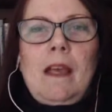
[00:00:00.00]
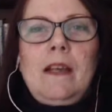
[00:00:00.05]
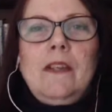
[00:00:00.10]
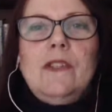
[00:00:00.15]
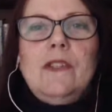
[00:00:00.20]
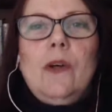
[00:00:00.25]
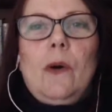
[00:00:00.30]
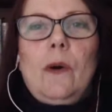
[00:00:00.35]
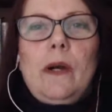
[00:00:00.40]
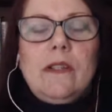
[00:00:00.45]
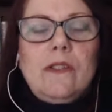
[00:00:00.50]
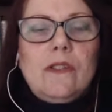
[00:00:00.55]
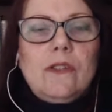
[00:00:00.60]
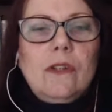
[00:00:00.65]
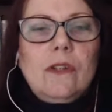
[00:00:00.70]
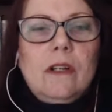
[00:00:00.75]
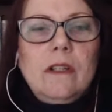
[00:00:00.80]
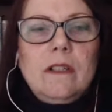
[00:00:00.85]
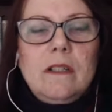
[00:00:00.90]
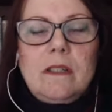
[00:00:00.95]
So I
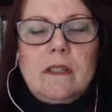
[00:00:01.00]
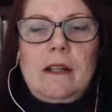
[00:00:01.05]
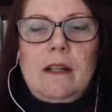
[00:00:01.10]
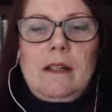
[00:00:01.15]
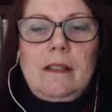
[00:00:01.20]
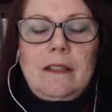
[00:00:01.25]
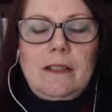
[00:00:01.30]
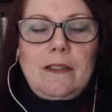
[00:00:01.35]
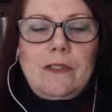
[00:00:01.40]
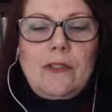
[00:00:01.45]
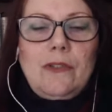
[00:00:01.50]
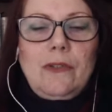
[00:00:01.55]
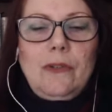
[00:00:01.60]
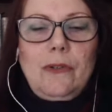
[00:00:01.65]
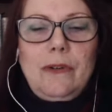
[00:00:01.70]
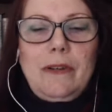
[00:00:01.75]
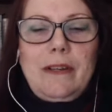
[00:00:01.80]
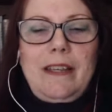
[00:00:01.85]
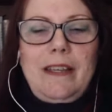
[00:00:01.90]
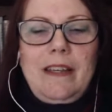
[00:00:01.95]
start telling the
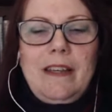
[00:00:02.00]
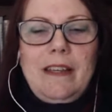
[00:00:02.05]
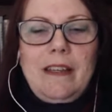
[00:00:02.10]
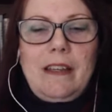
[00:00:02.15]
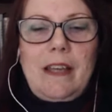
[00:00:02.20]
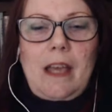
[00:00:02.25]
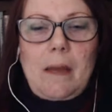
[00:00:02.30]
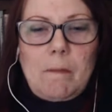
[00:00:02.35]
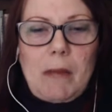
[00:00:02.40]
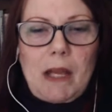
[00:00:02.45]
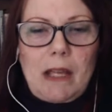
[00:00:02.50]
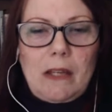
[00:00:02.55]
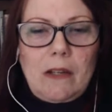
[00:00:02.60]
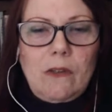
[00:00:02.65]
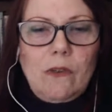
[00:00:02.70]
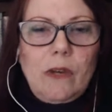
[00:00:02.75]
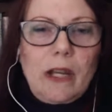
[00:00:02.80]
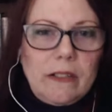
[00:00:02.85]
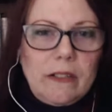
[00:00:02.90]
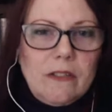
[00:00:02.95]
story, and my
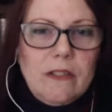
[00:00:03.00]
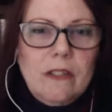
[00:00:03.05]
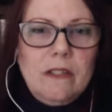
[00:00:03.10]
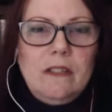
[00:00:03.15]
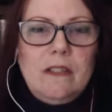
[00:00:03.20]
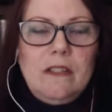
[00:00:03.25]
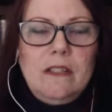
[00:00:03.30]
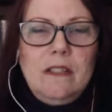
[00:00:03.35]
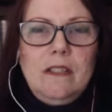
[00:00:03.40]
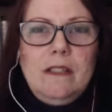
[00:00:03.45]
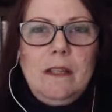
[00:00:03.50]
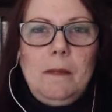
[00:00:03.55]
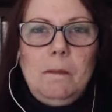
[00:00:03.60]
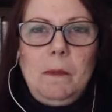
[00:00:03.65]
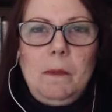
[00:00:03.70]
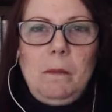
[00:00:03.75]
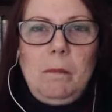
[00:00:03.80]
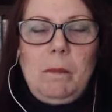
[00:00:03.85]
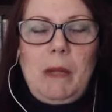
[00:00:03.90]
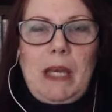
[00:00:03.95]
grandson sits
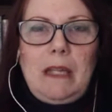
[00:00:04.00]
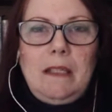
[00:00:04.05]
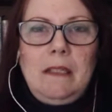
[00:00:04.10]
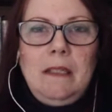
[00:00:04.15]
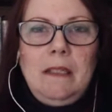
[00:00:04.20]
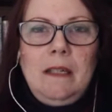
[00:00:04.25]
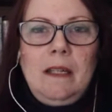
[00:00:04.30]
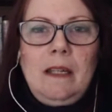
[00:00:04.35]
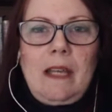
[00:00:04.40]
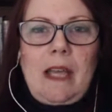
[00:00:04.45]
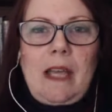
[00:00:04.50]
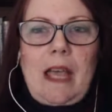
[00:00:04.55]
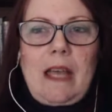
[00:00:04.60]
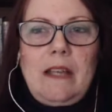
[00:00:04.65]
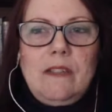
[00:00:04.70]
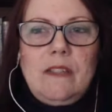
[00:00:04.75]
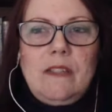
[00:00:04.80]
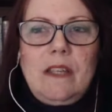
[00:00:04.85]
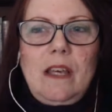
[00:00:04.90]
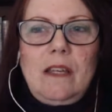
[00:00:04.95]
up in bed
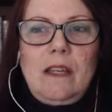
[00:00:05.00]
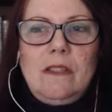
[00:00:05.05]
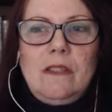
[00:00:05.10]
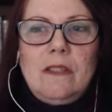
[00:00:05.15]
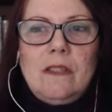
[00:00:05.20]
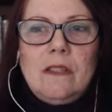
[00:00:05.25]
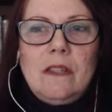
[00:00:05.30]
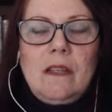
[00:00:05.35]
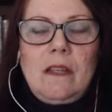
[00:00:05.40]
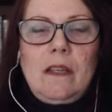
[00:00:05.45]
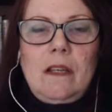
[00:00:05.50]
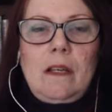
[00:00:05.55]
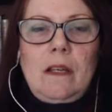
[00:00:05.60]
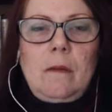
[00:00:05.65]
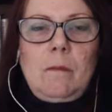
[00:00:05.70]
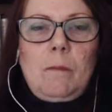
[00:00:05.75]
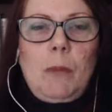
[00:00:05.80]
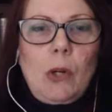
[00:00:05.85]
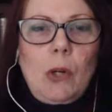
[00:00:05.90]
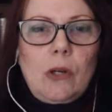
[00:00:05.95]
and says,
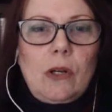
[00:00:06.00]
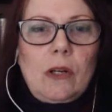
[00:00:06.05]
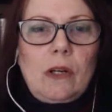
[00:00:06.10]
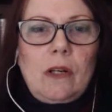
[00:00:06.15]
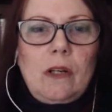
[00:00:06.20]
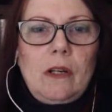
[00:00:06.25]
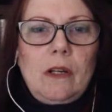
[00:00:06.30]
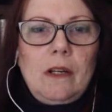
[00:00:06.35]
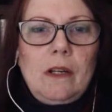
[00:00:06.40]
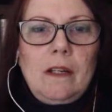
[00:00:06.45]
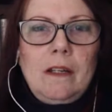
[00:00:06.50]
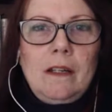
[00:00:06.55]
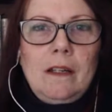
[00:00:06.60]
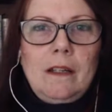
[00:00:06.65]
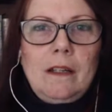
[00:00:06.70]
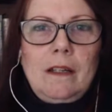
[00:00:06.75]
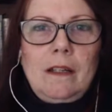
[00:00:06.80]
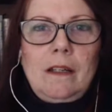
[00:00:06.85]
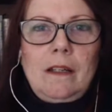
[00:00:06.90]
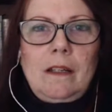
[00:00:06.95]
"Book,
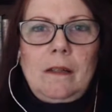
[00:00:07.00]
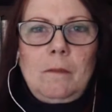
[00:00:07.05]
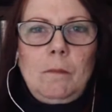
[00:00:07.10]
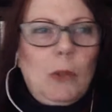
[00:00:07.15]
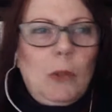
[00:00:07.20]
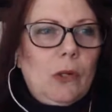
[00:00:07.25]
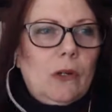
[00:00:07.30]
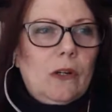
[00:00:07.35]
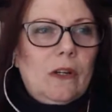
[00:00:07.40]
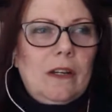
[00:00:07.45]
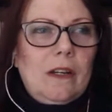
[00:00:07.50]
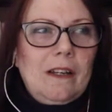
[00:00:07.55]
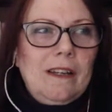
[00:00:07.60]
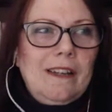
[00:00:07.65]
book."